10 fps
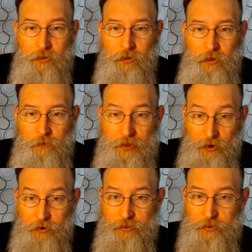the
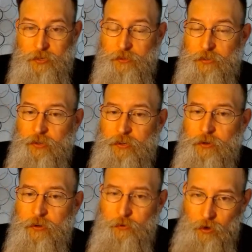area that they live in.
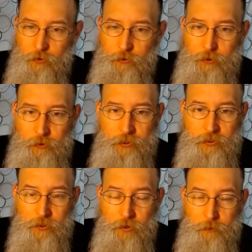There are no
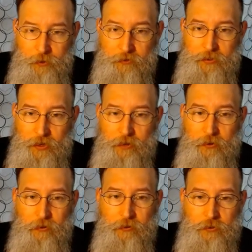trees, but every day there
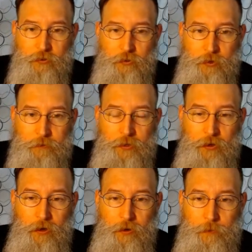are leaves for him
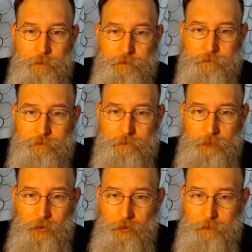
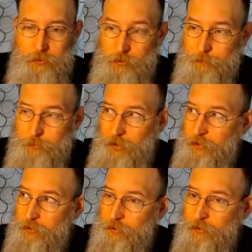to sweep,
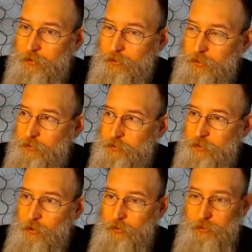and he
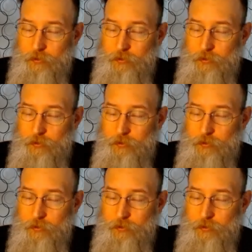slowly,